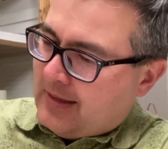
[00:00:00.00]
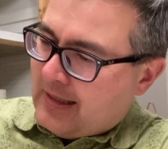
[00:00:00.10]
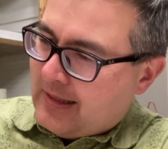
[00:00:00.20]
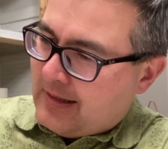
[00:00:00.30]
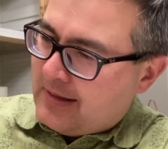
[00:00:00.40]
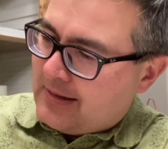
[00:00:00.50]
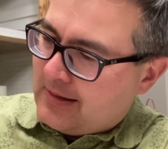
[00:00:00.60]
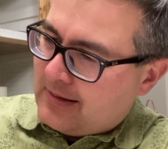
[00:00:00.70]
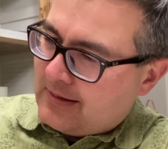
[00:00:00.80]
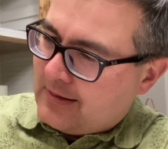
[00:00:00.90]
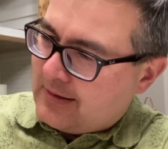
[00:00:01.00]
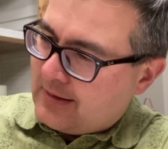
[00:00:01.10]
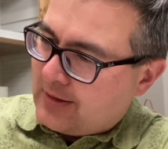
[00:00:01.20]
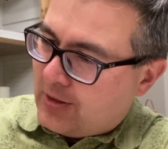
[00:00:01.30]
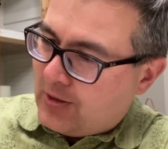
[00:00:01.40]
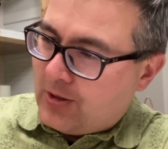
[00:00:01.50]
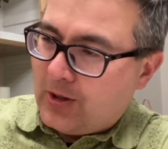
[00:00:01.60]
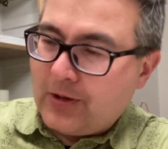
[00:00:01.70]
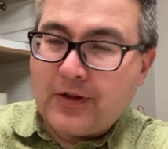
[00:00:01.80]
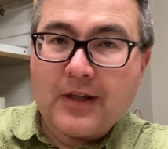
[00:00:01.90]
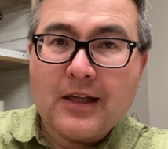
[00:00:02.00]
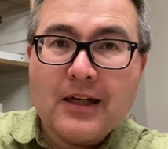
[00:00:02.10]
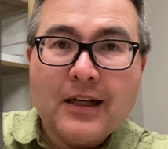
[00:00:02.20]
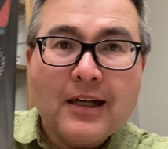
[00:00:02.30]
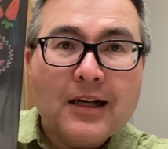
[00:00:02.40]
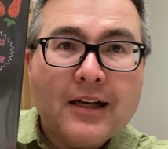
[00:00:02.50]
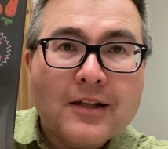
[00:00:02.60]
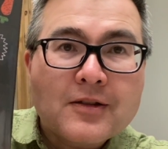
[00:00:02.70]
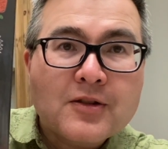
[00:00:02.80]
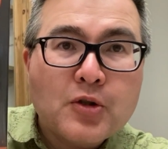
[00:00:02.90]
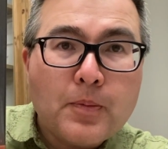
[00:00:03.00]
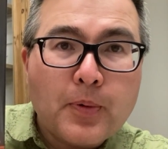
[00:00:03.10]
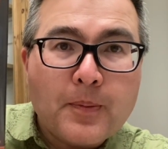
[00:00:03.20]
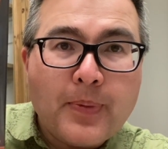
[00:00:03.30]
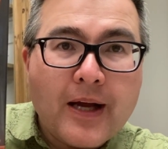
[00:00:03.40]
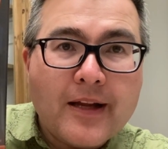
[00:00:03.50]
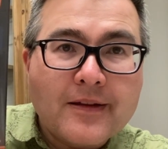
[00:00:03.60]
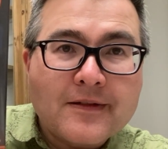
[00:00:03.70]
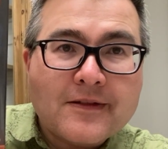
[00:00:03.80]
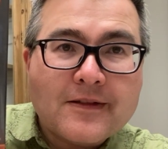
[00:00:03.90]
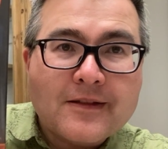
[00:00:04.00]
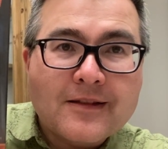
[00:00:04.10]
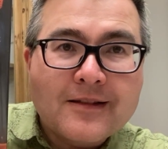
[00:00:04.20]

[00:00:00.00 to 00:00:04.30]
is called SUPERBUNS.